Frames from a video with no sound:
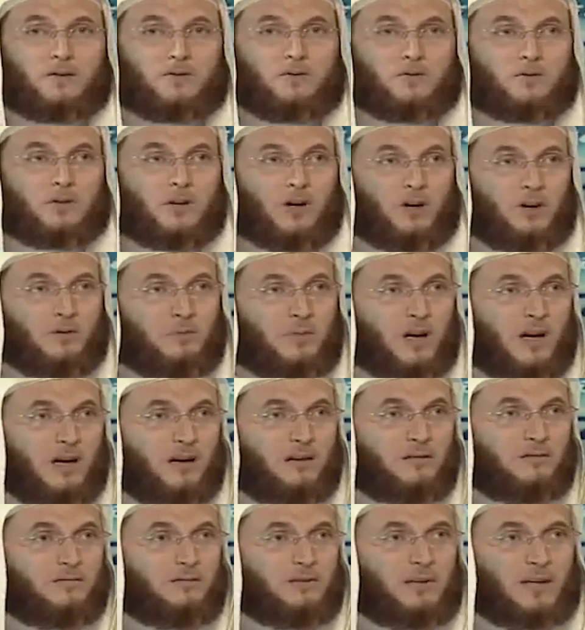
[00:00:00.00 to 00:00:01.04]
You do the
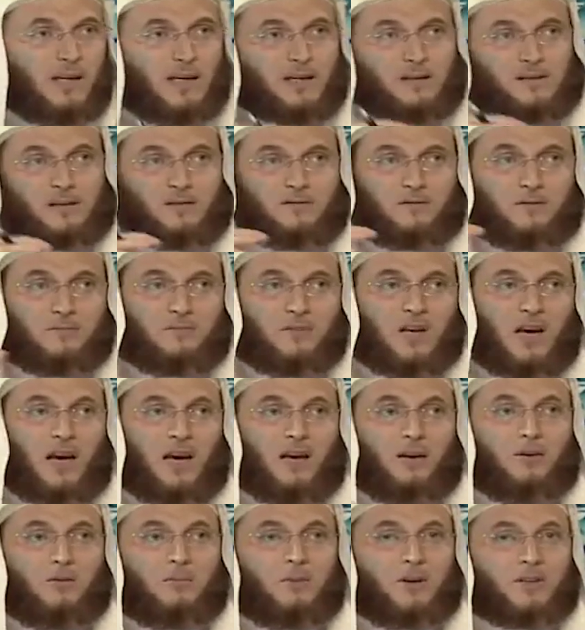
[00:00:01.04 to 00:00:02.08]
umrah, you exit from
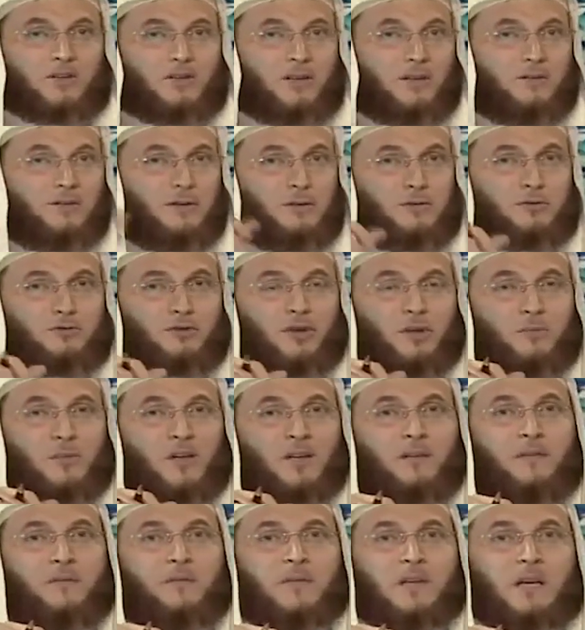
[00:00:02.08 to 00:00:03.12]
tahallul by shaving or
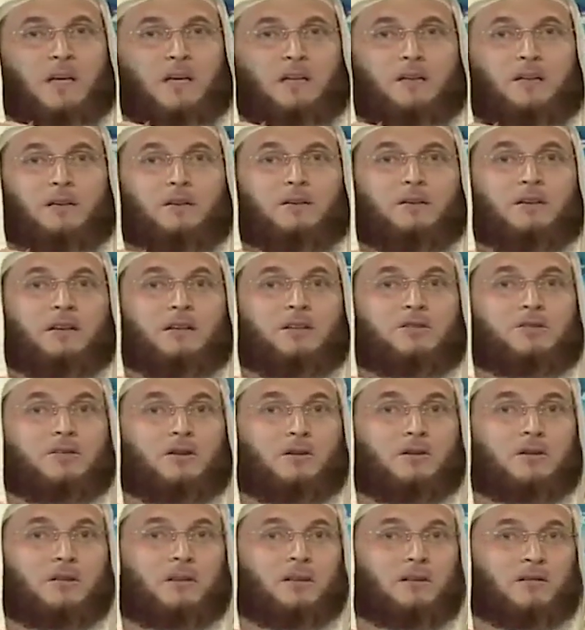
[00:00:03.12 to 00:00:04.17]
trimming, mm -hmm. then you
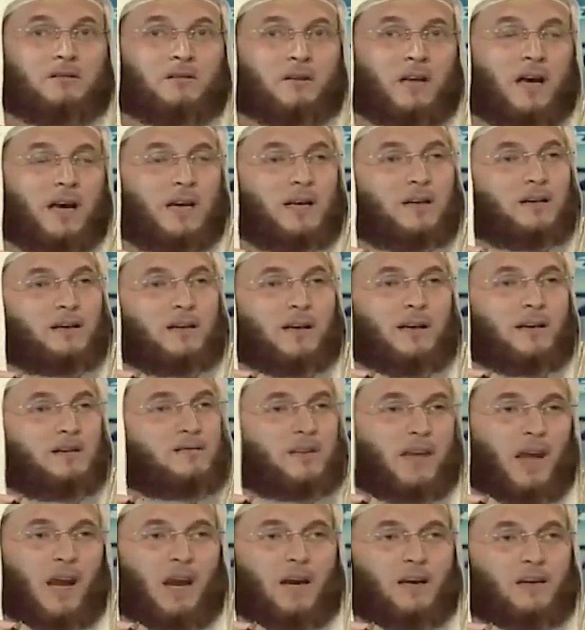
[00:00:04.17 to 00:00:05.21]
enjoy the nine
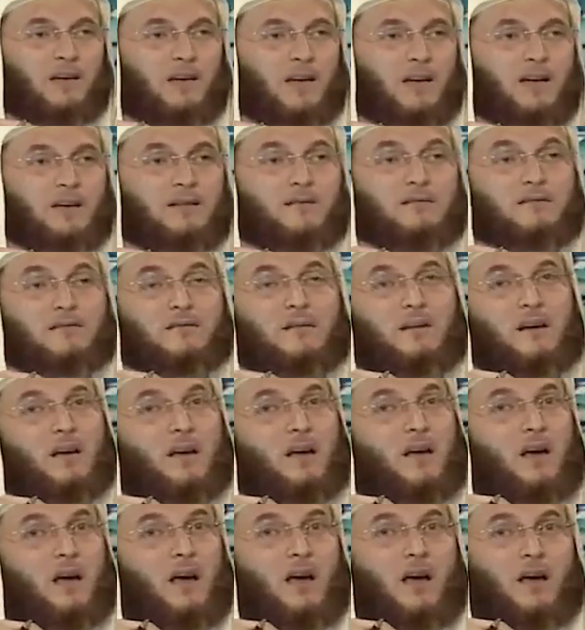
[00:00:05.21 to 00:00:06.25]
days, eight days,
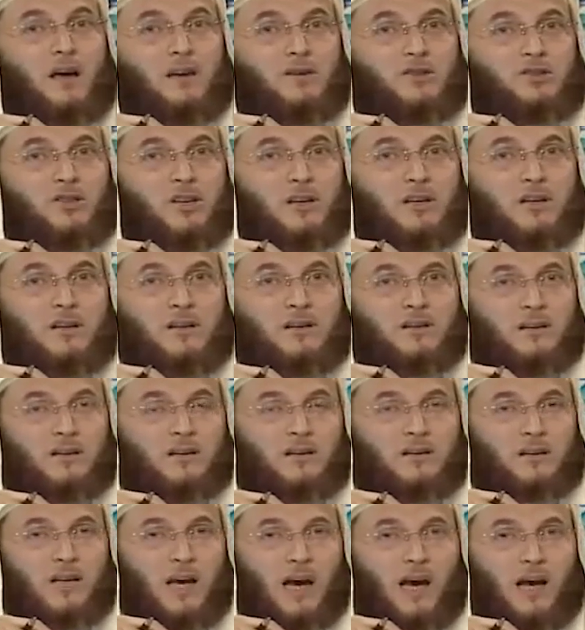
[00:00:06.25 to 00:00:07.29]
uh, staying
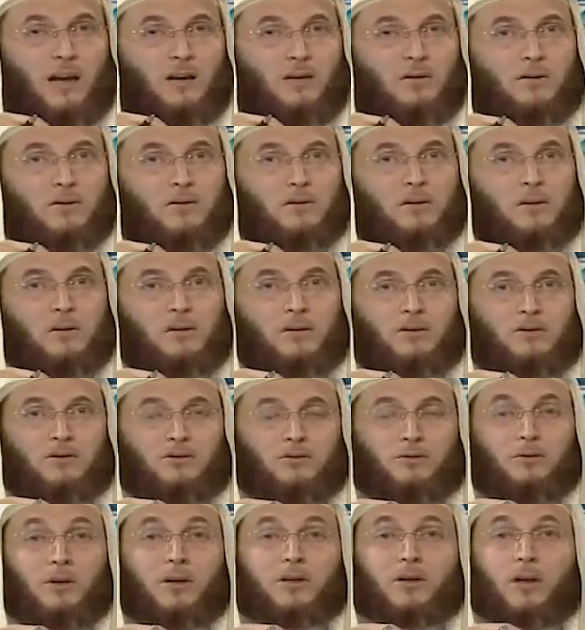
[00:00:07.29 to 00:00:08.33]
in tahallul,
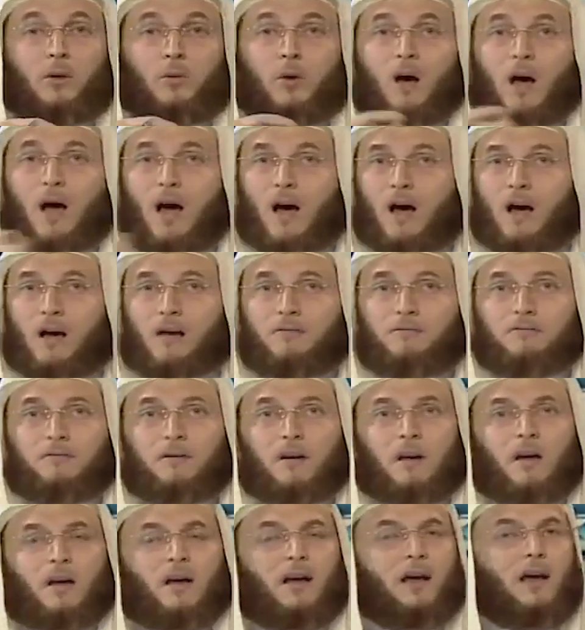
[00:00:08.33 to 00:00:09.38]
do the
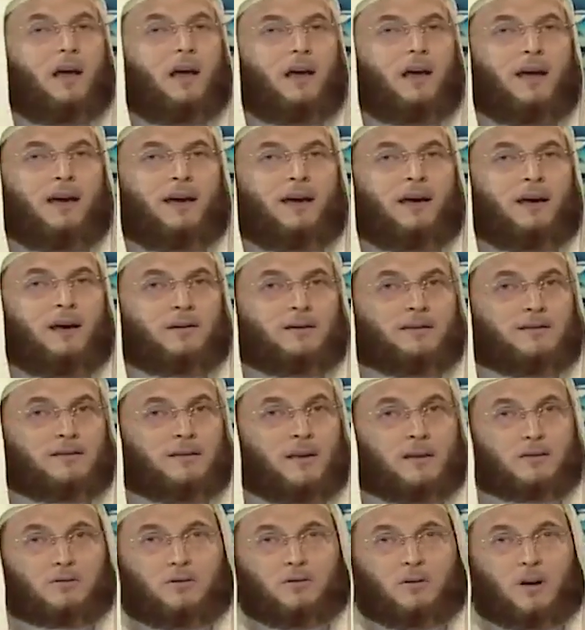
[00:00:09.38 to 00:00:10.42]
tawaf, uh,
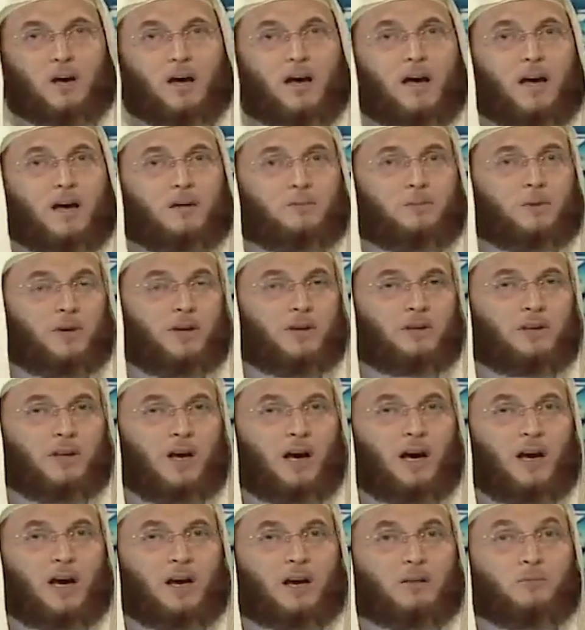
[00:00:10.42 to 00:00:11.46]
recite Quran, pray in
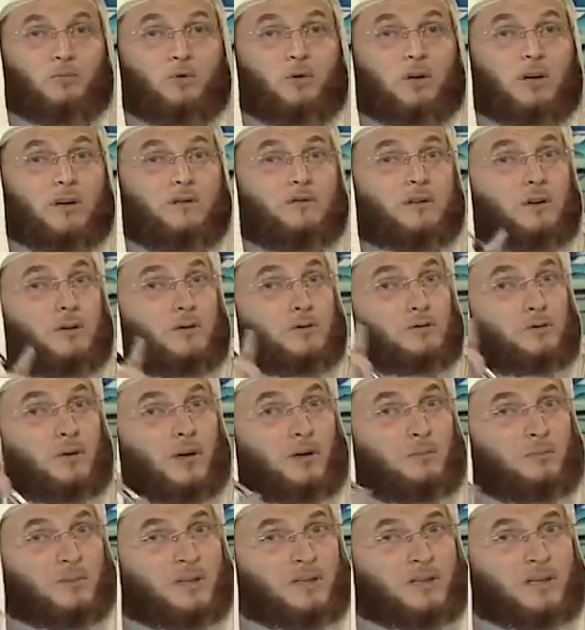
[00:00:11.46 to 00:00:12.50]
the haram, or even go
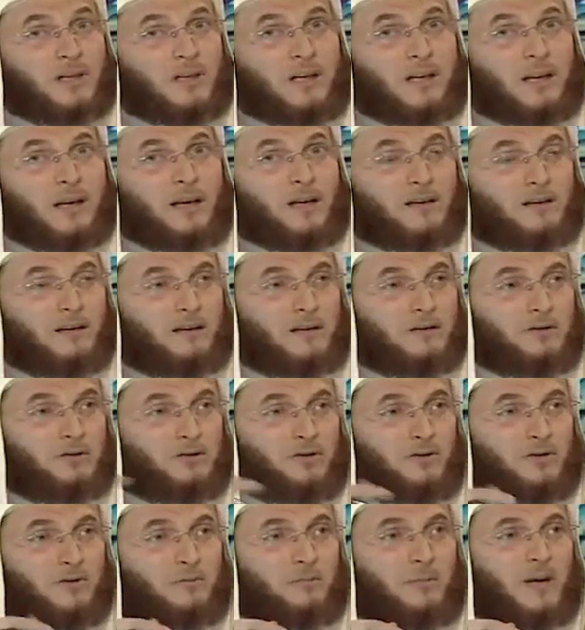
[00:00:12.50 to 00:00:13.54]
to Al-Madinah, then
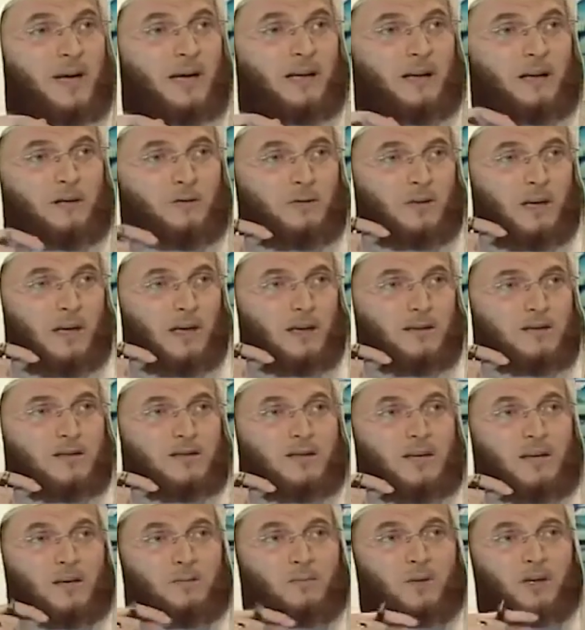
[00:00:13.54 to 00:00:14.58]
return back and on the
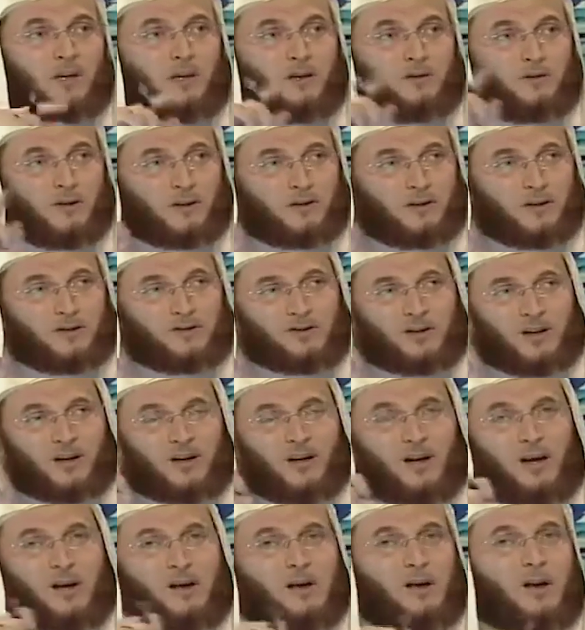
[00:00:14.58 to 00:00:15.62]
eighth day make a new
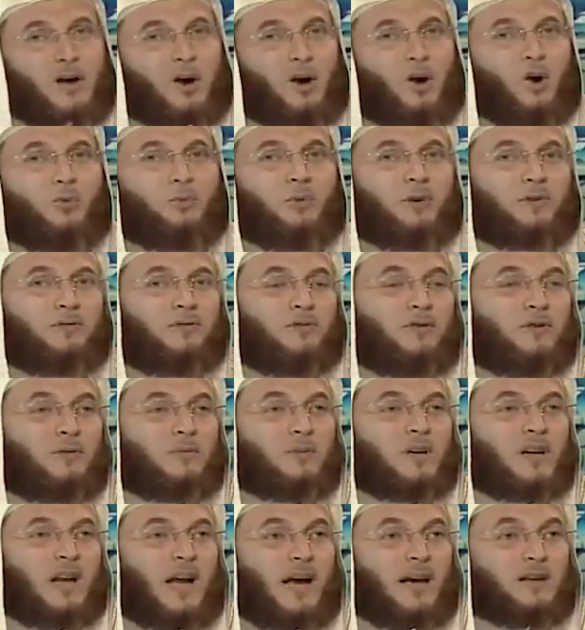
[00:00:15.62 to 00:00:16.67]
intention of
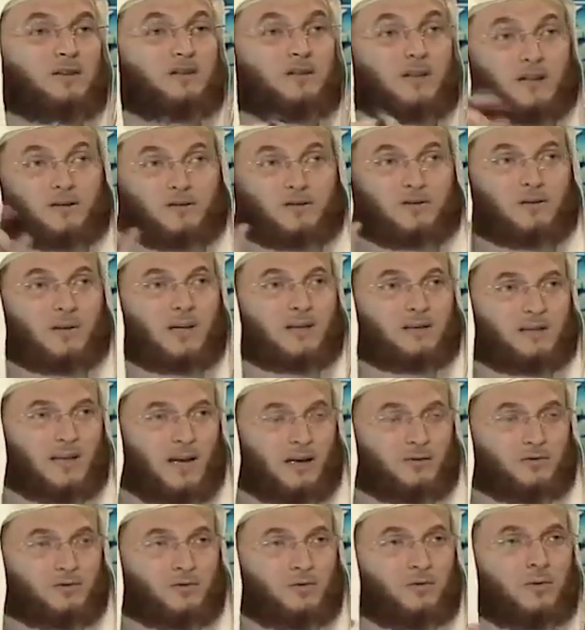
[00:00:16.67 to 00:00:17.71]
performing hajj. That's known as
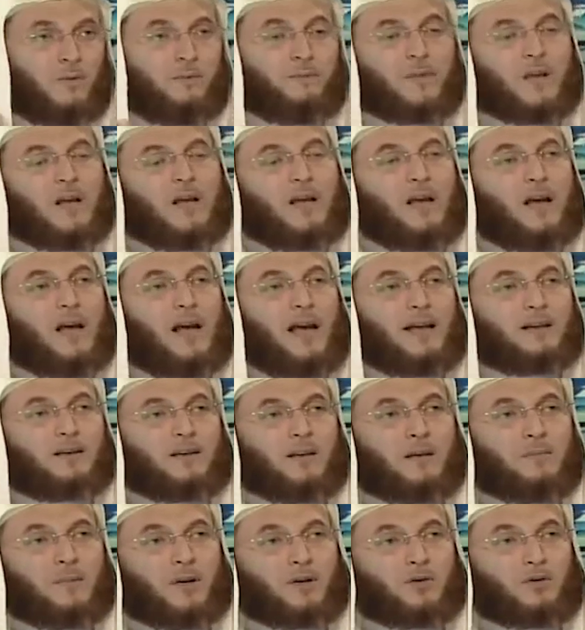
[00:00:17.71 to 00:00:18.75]
hajj
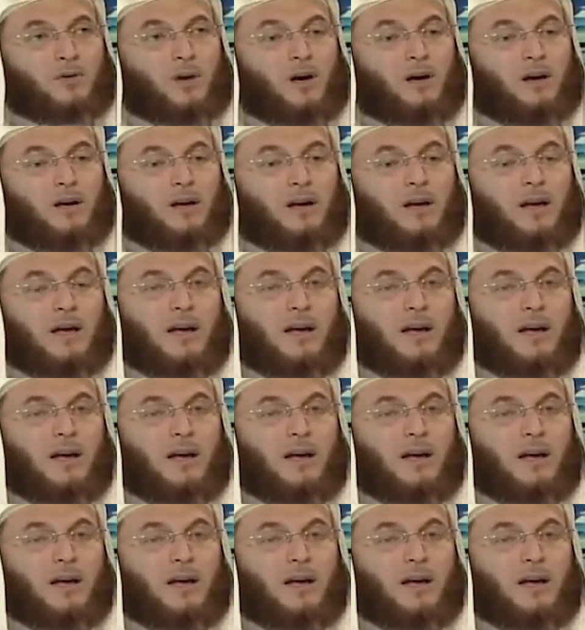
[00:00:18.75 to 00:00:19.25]
at-tamattu.